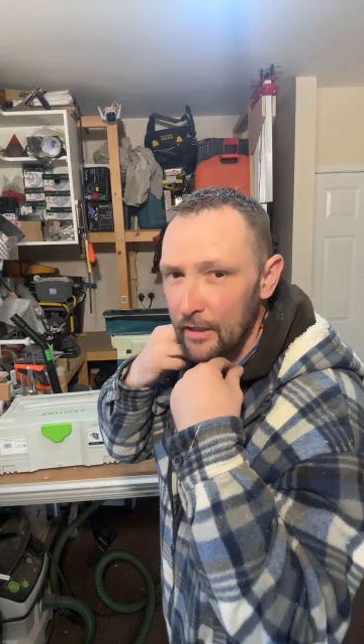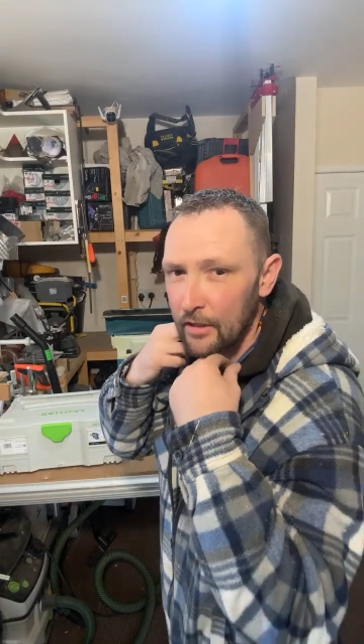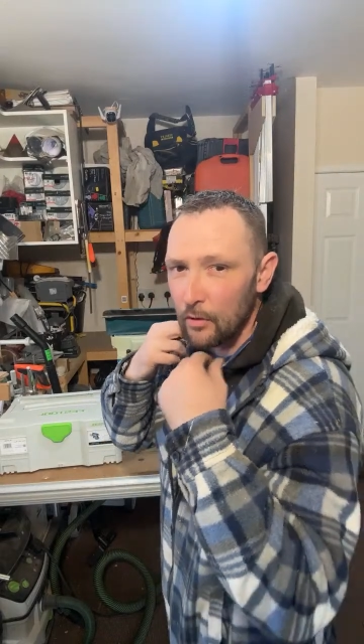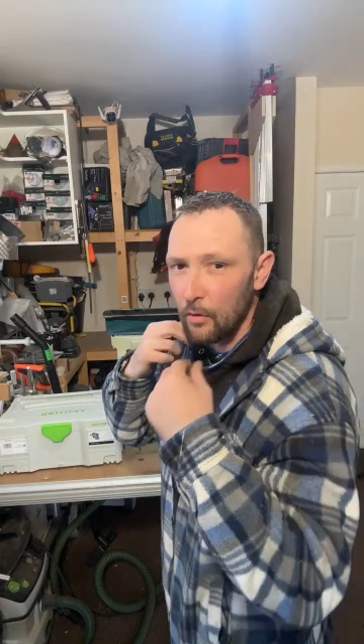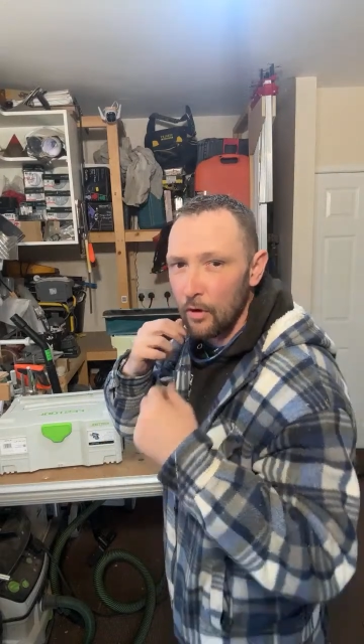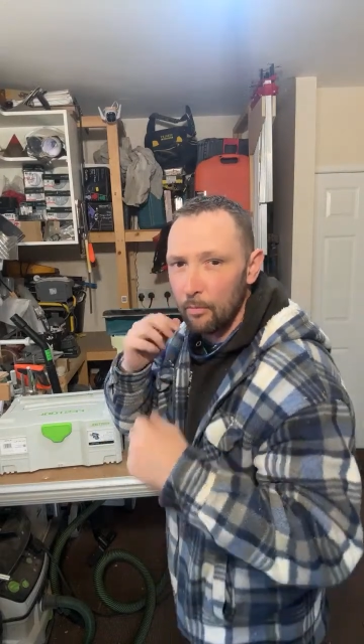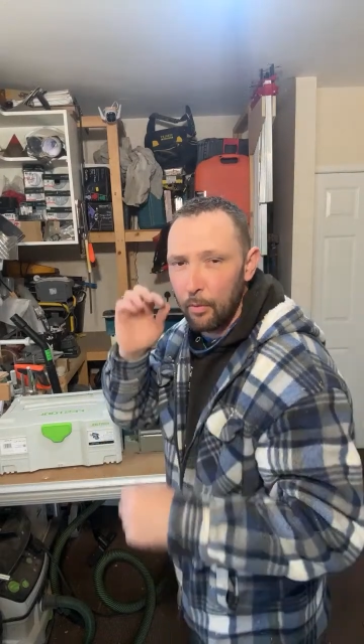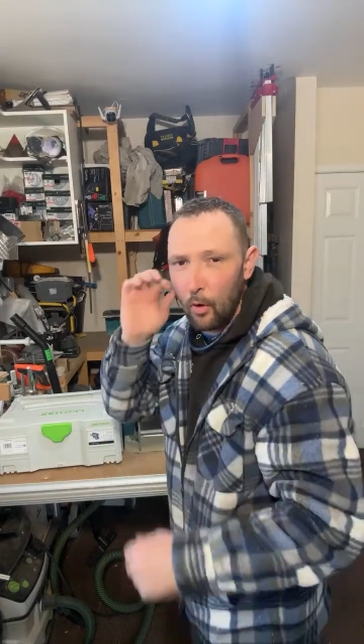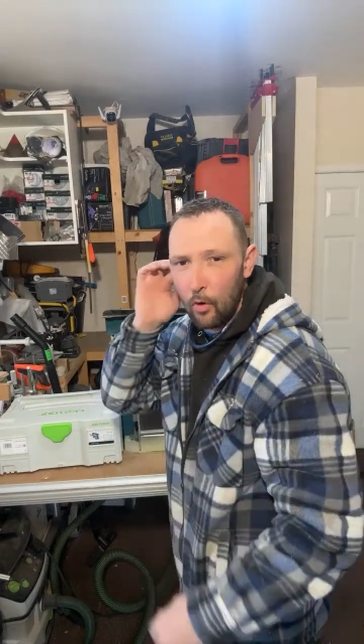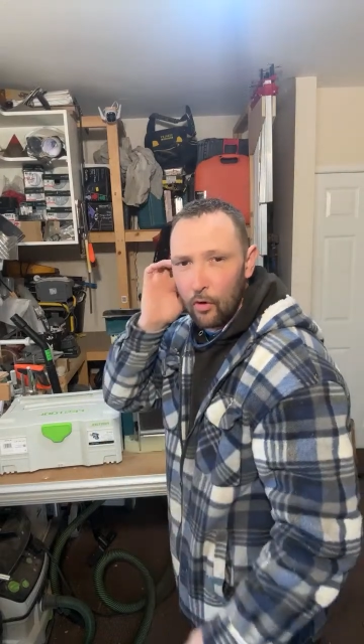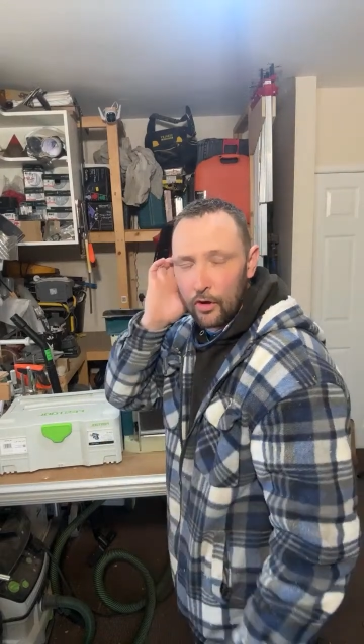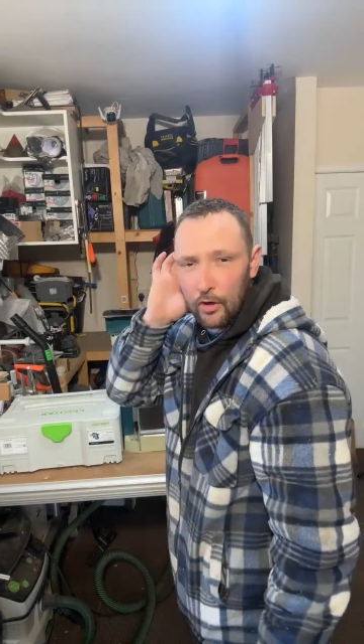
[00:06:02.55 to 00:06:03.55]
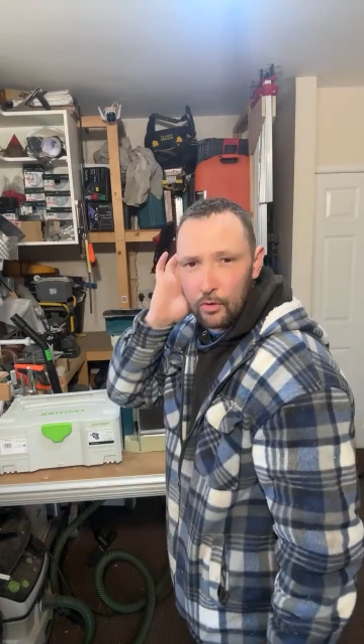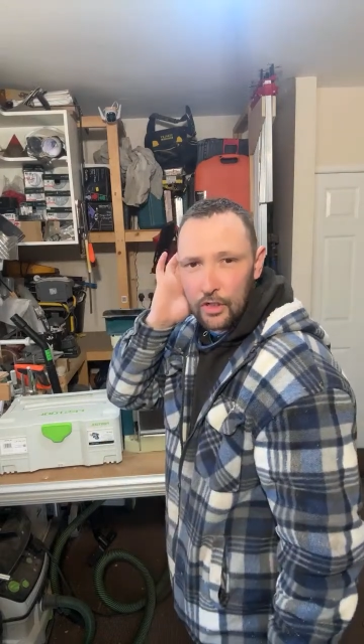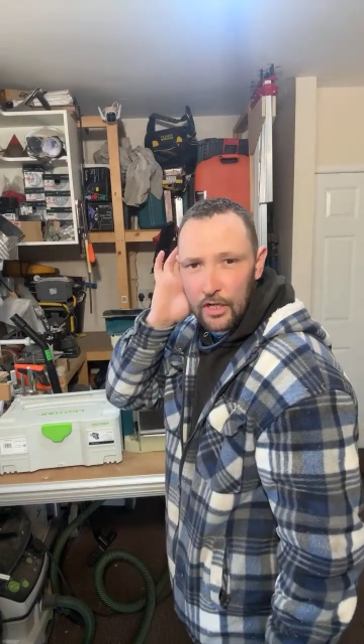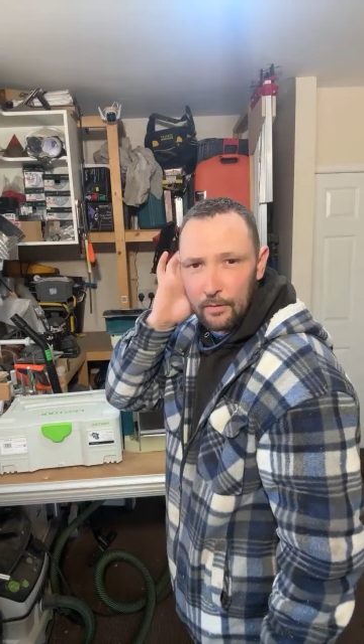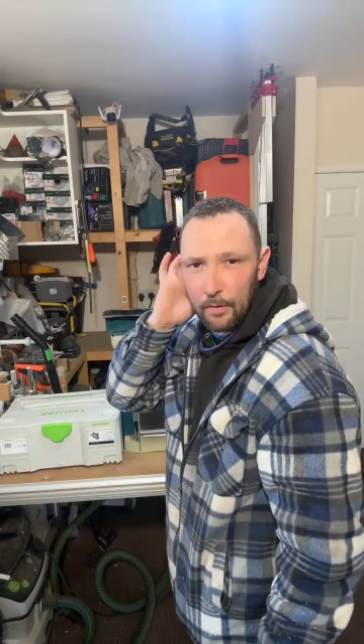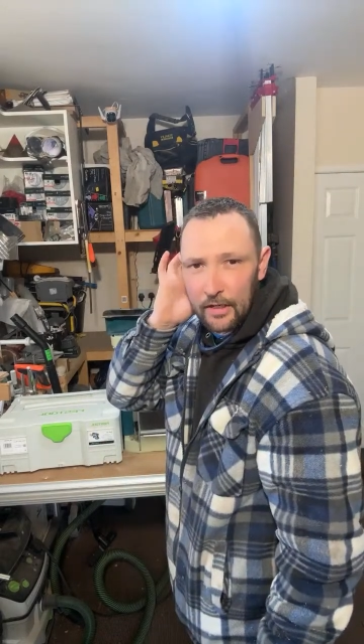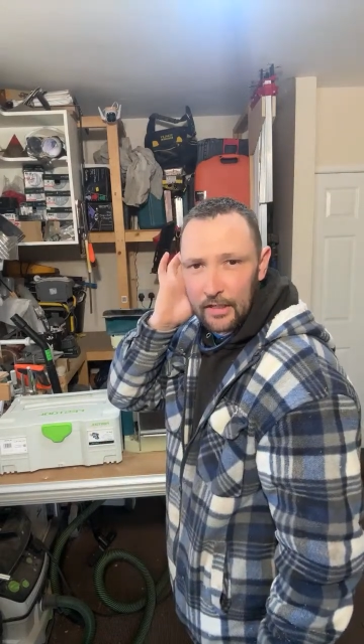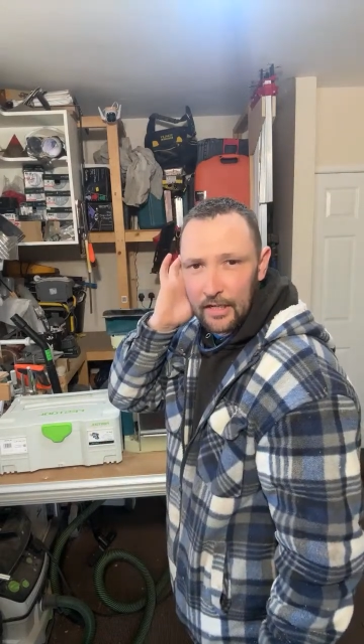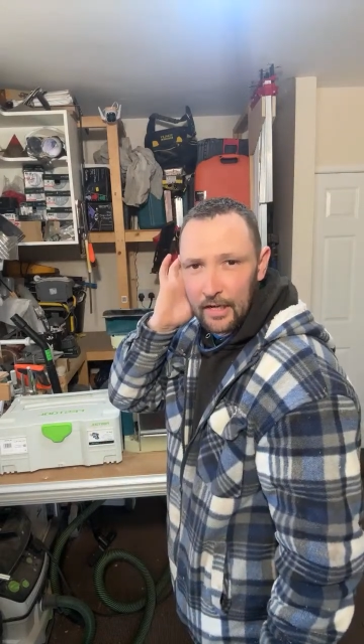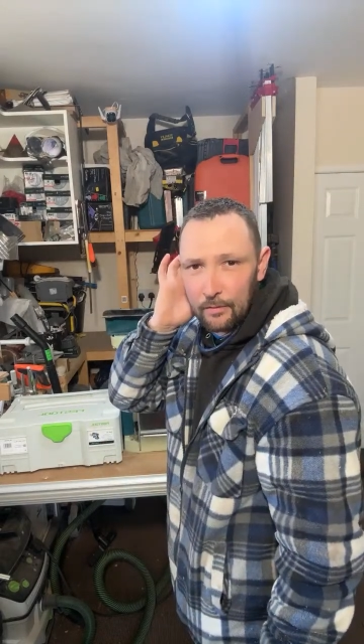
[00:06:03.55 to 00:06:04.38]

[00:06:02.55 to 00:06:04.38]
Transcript: I don't want to bore you, see, buddy.